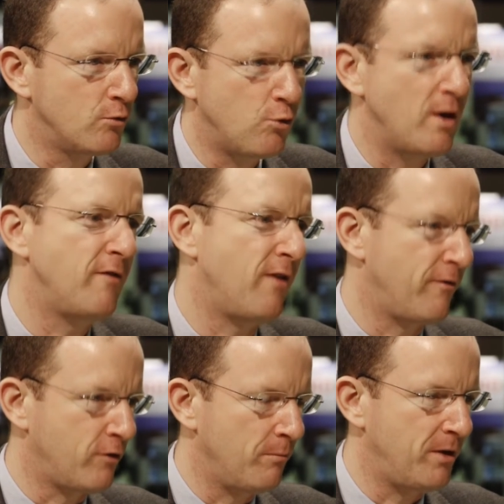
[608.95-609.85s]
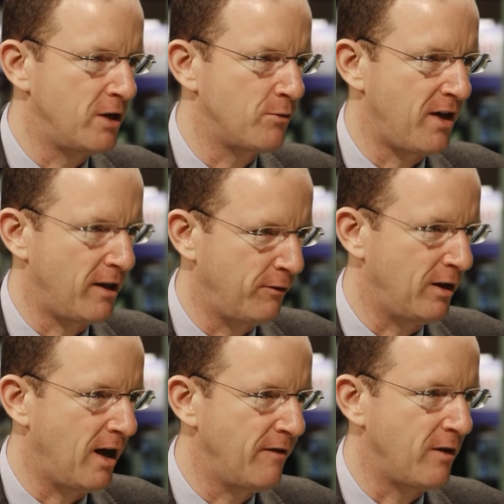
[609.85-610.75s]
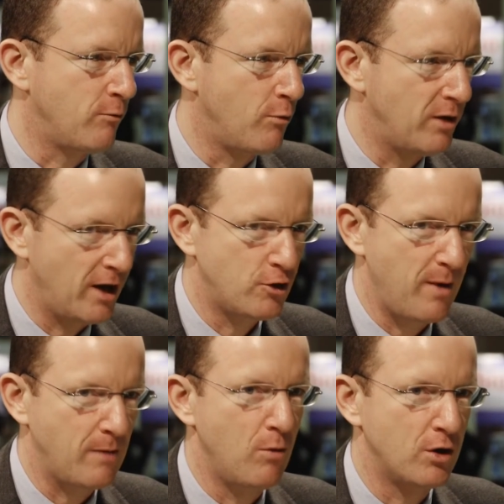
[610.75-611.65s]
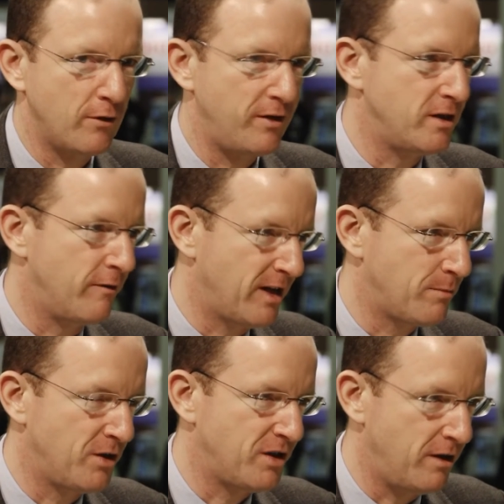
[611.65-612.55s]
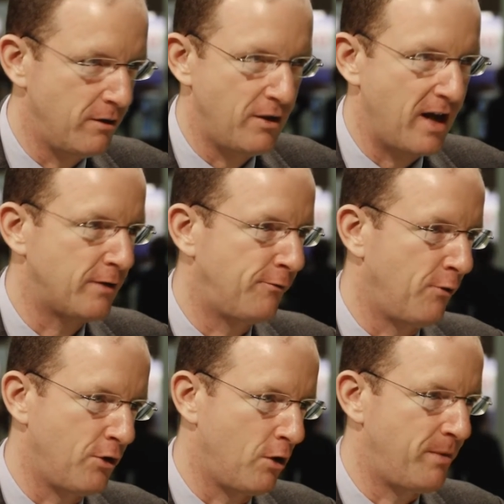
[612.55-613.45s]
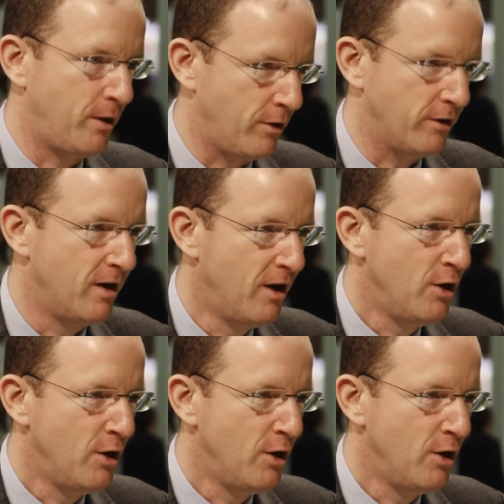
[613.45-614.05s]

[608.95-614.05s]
25 companies with Health for Life, and we would like to make most of these investments in the next four-year period.